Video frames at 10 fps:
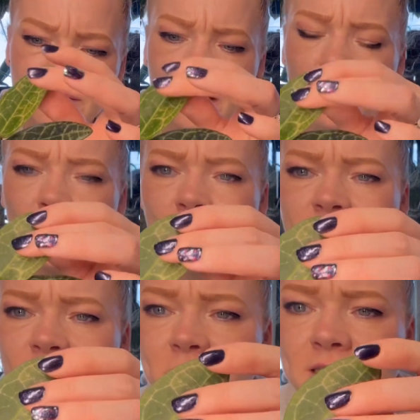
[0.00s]
a whole
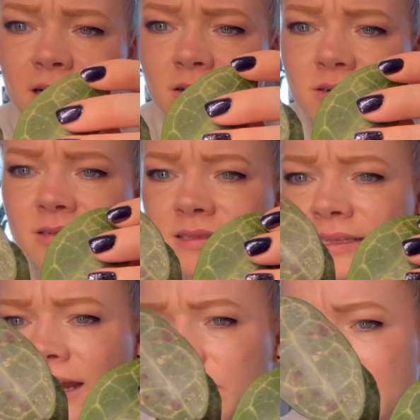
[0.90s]
bunch of peduncles
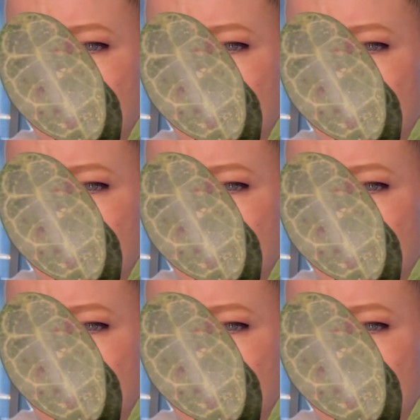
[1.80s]
coming